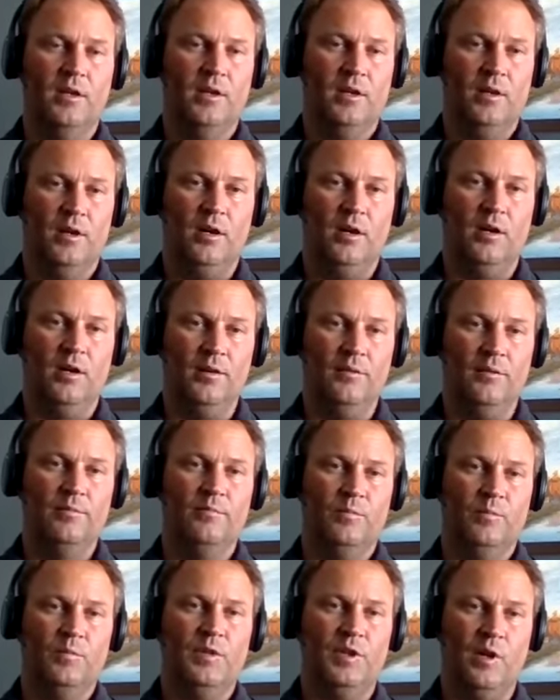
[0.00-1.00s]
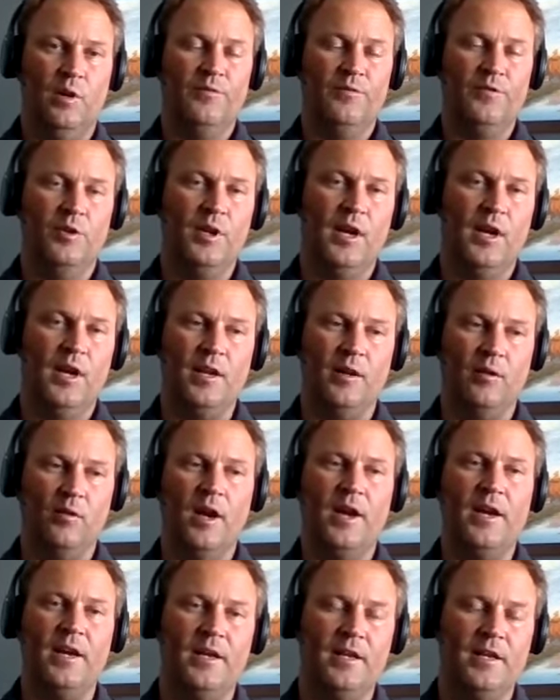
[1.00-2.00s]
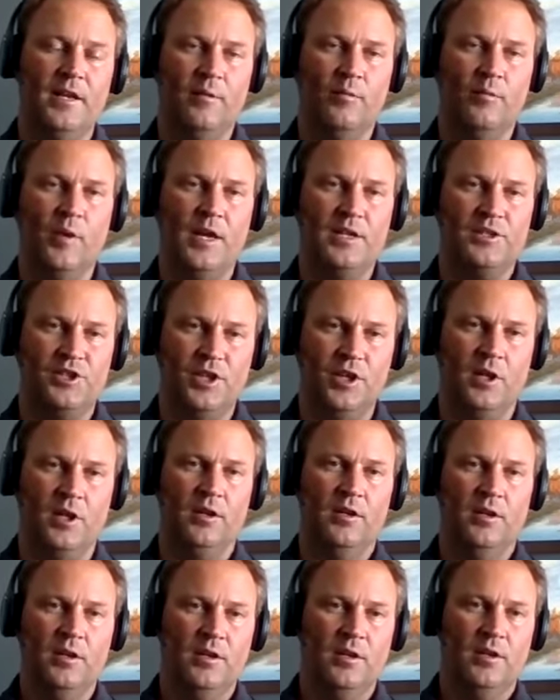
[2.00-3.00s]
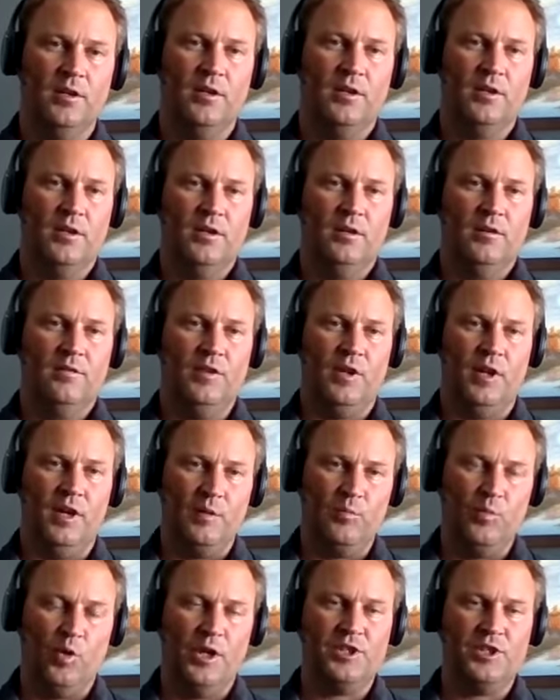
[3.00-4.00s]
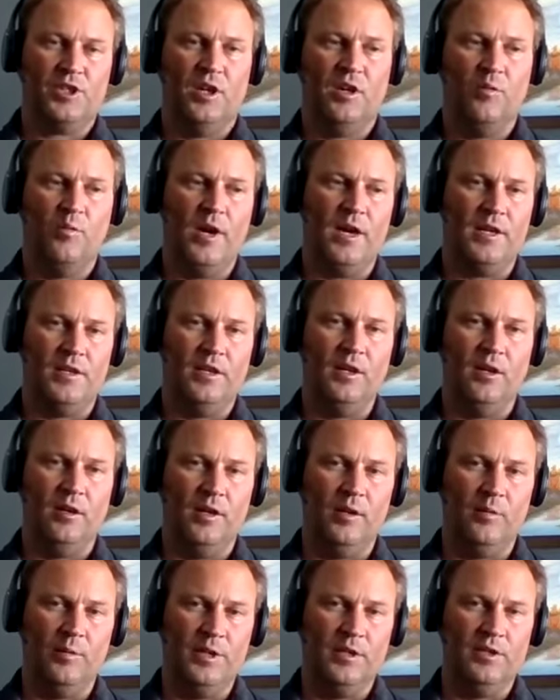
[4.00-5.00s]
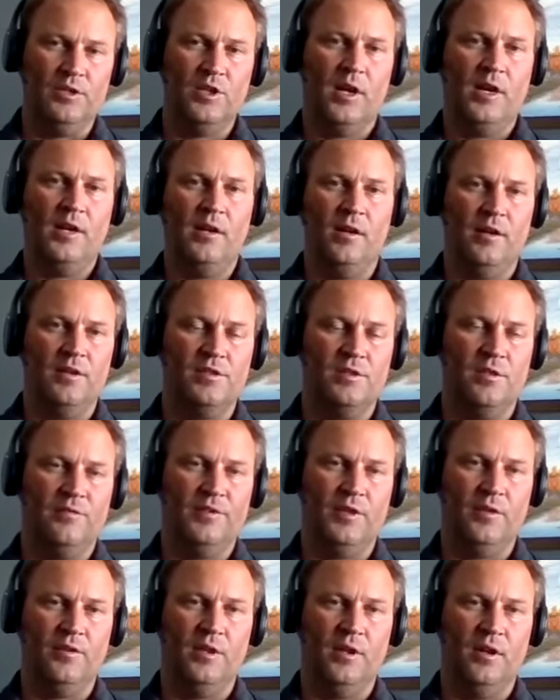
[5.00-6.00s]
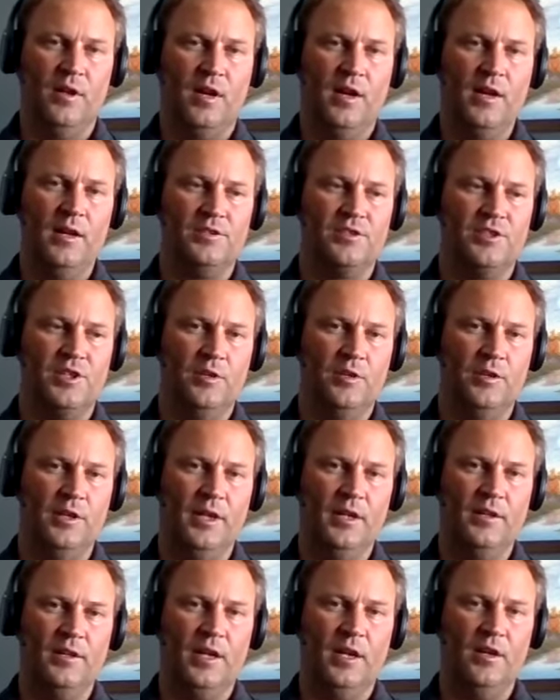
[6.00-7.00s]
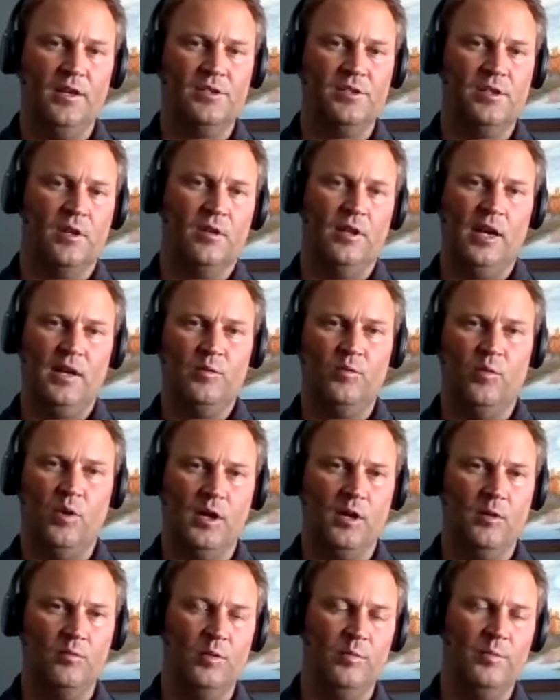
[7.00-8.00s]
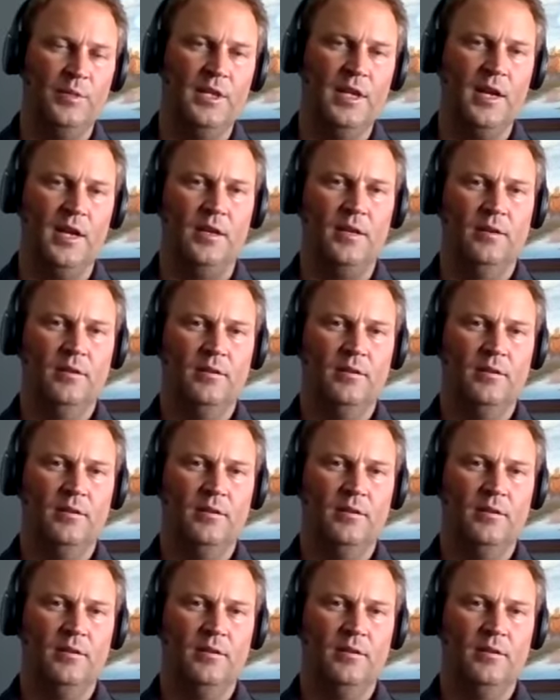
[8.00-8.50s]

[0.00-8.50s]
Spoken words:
on a, if you're getting rain in a wet year, if you're getting moisture in a wet year, it'll be the dry areas of the field that are the highest yielding, and the areas that collect water will be dead.